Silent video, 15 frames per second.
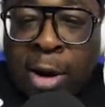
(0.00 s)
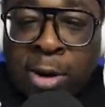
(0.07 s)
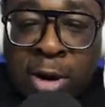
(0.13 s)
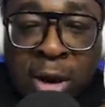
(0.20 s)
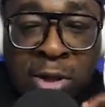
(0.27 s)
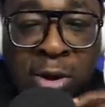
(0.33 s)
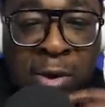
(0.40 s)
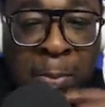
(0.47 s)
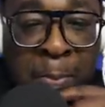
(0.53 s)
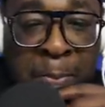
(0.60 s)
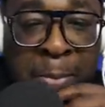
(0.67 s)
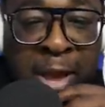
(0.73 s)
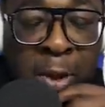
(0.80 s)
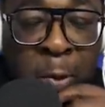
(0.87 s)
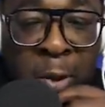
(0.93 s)
Another
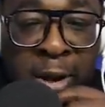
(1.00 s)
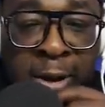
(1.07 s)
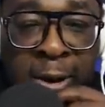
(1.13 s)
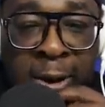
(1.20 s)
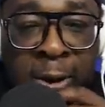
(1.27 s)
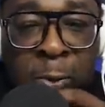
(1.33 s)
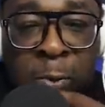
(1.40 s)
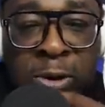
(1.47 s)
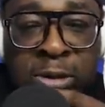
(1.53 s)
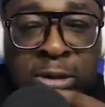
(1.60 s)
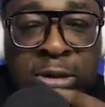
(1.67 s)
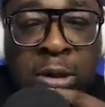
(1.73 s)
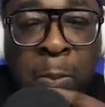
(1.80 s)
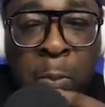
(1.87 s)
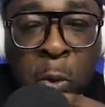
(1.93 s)
big one here
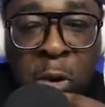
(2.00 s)
was some